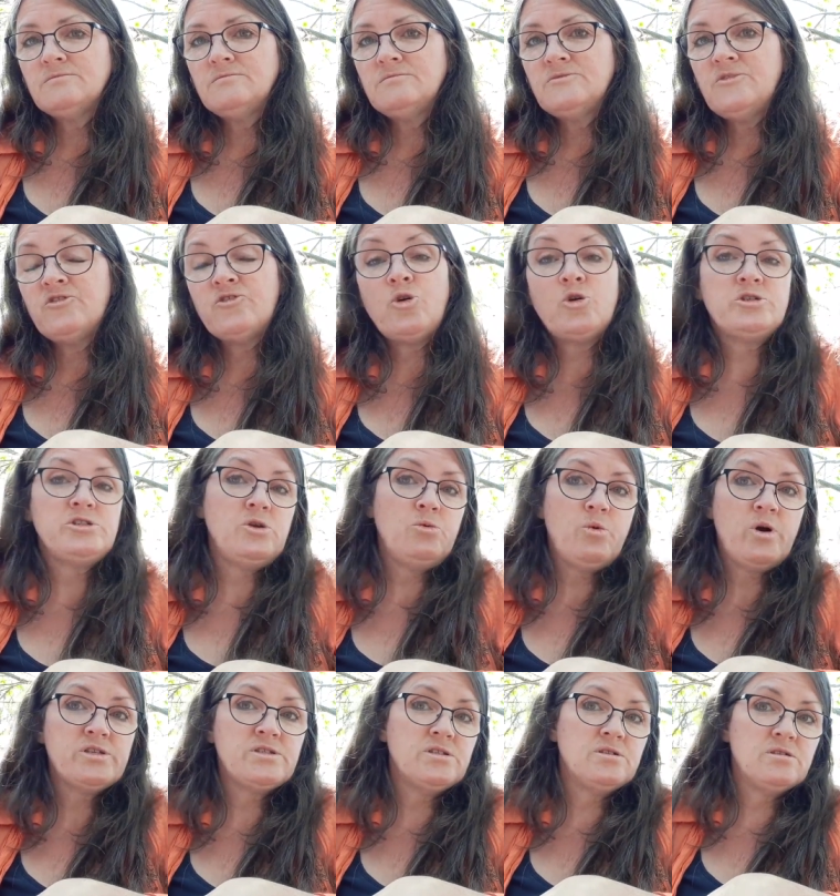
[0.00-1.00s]
Of course, he
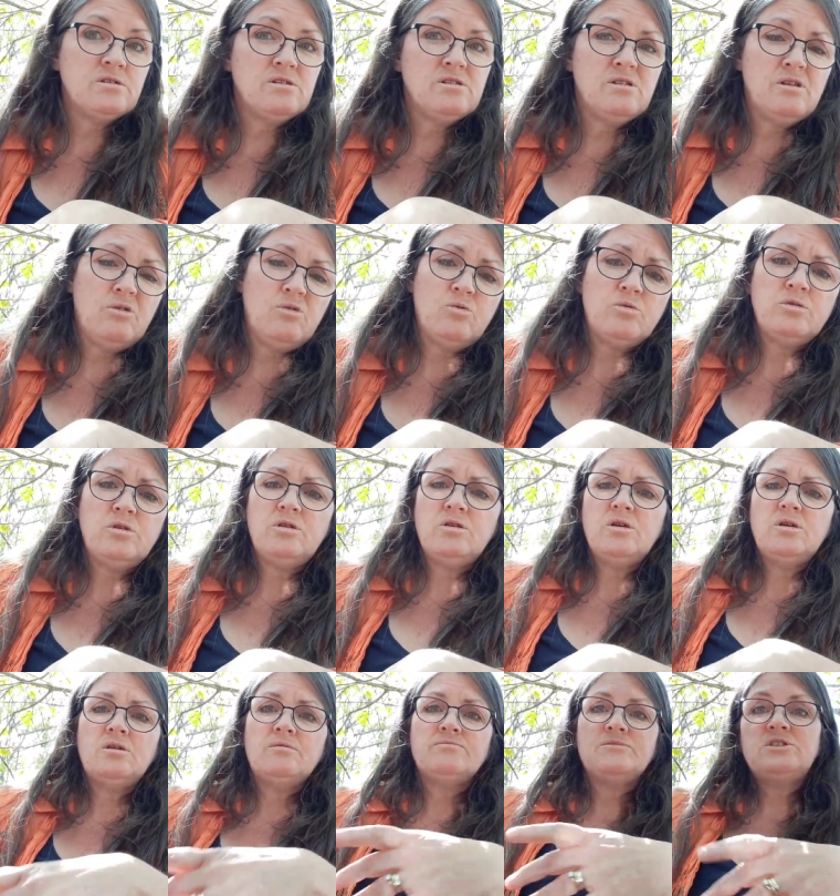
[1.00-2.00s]
wasn't alone.
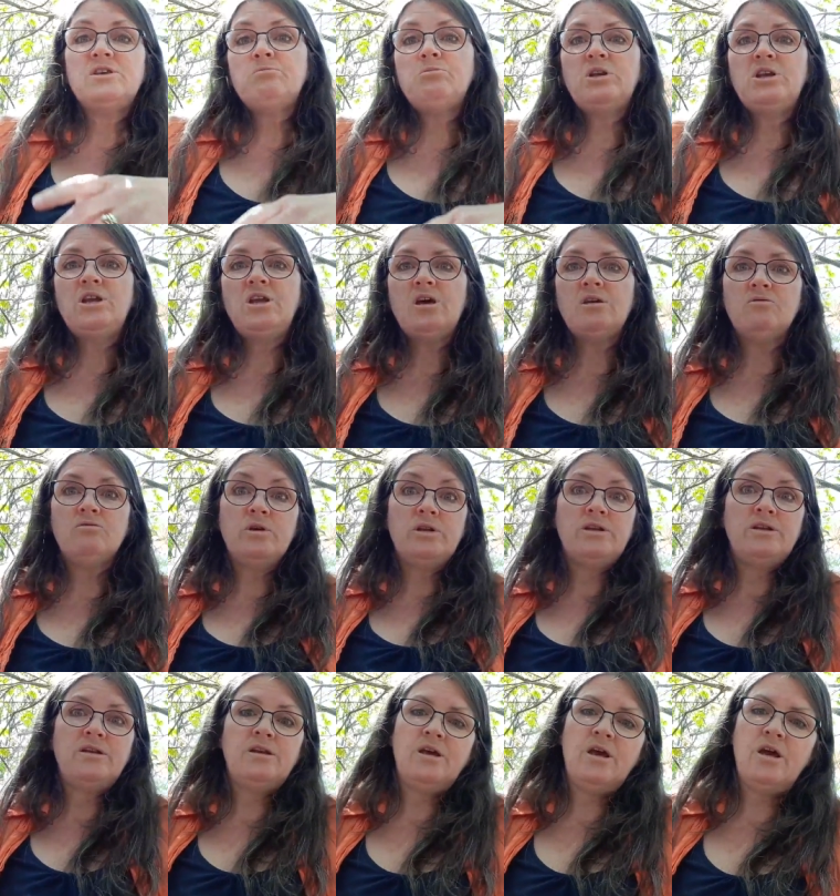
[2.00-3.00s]
Somebody had
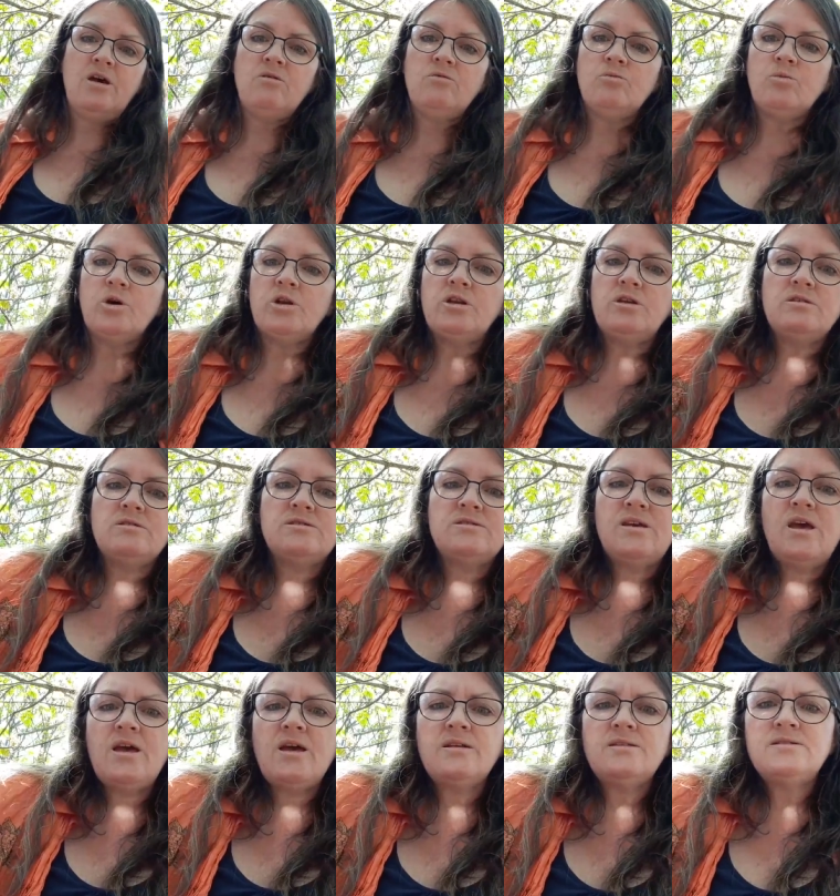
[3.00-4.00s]
written down what he
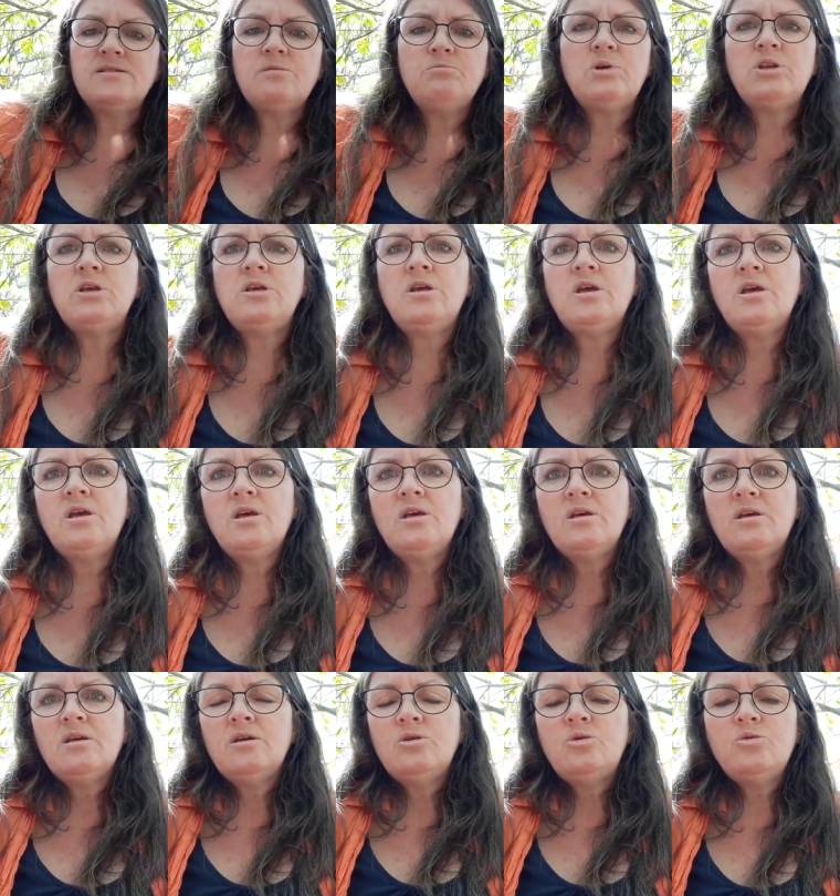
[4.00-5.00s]
said, somebody
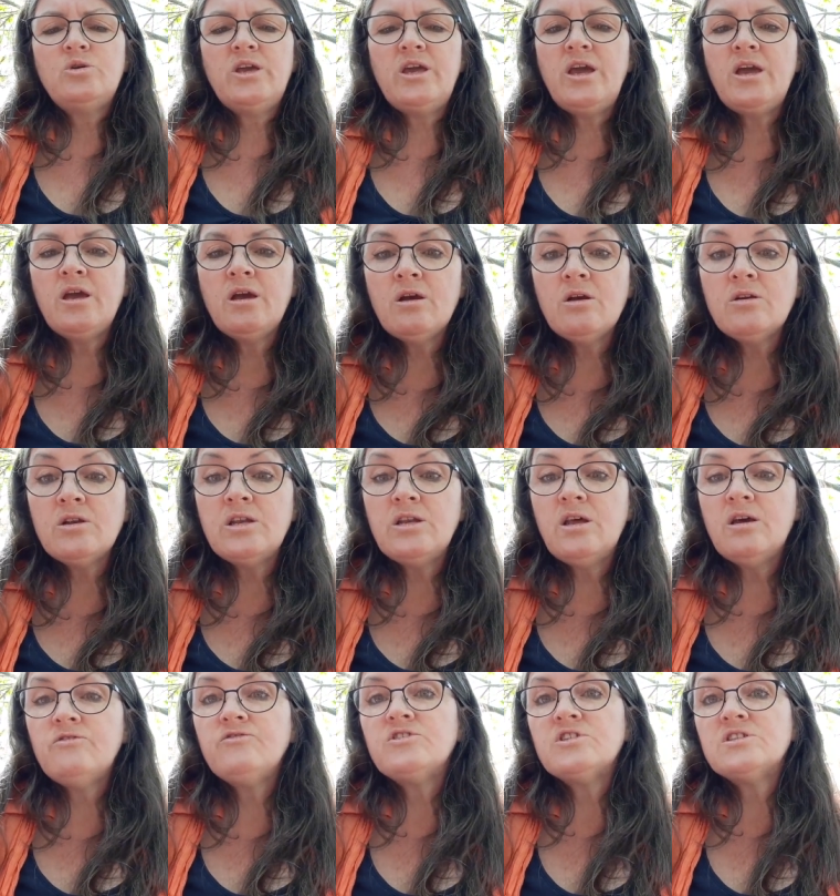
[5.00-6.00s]
who cared
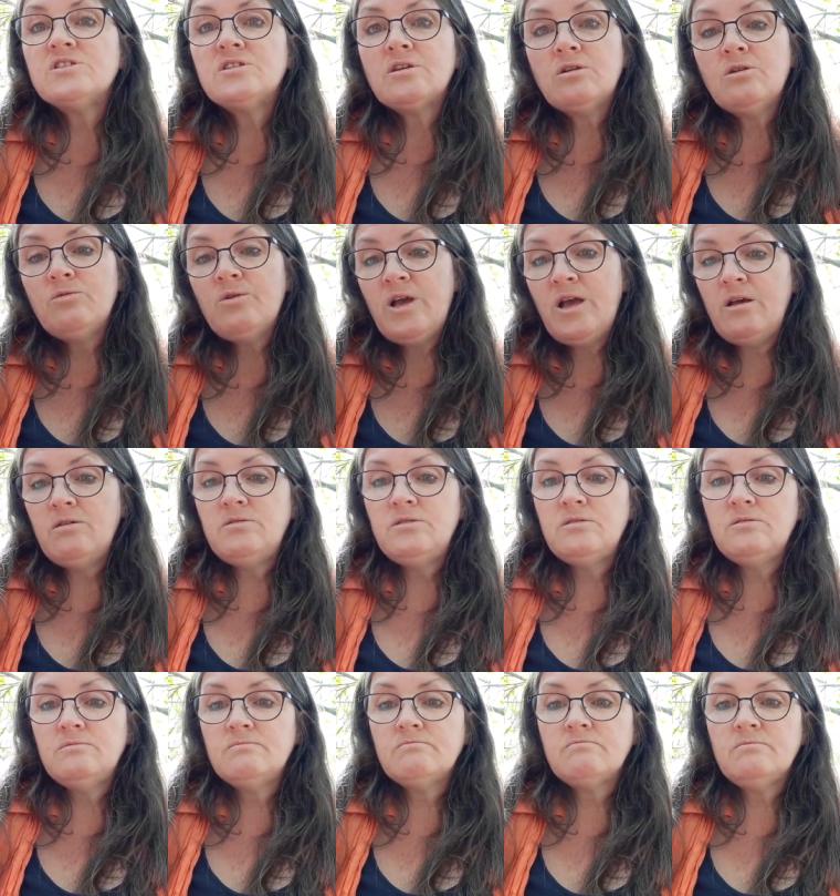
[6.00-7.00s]
enough to stick around
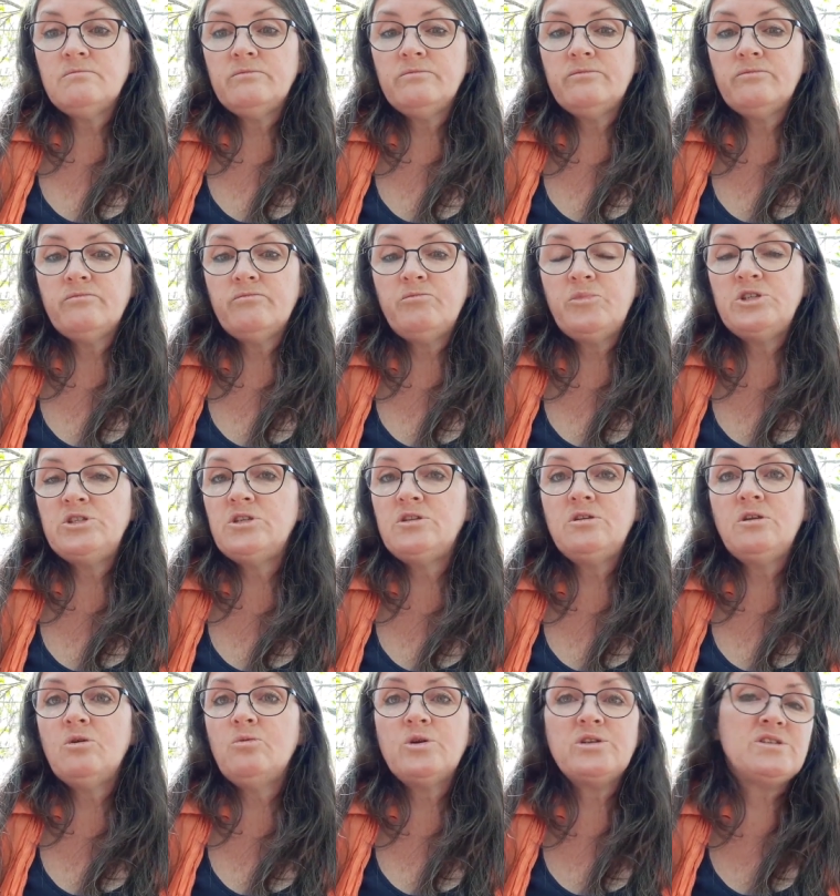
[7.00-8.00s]
but didn't
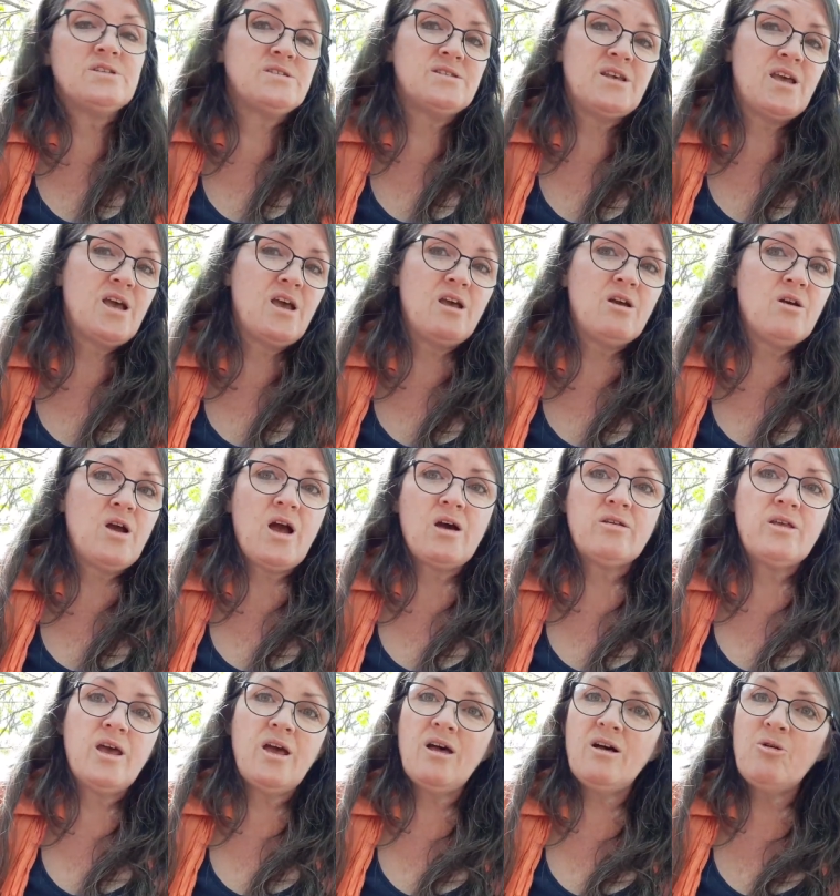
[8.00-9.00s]
know what to say or how to
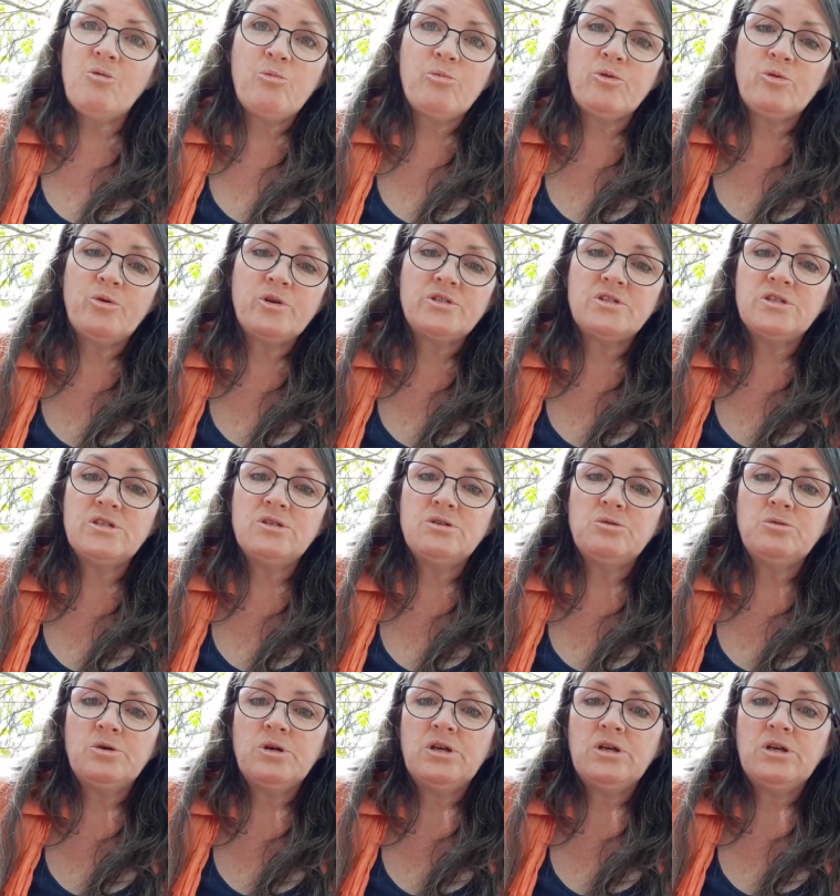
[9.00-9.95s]
help, what to do.